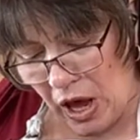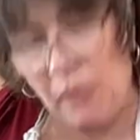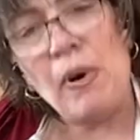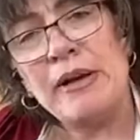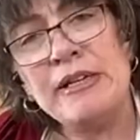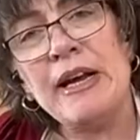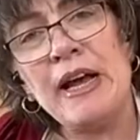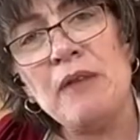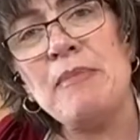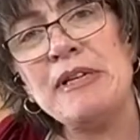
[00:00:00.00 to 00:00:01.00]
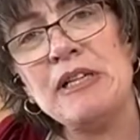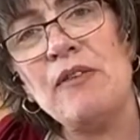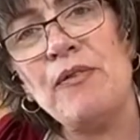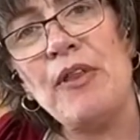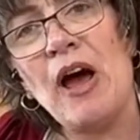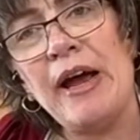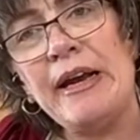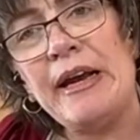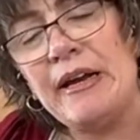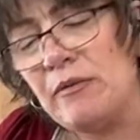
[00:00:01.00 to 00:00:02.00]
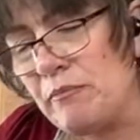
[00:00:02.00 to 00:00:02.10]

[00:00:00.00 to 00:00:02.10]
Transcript: I wanted to kick myself in the hiney,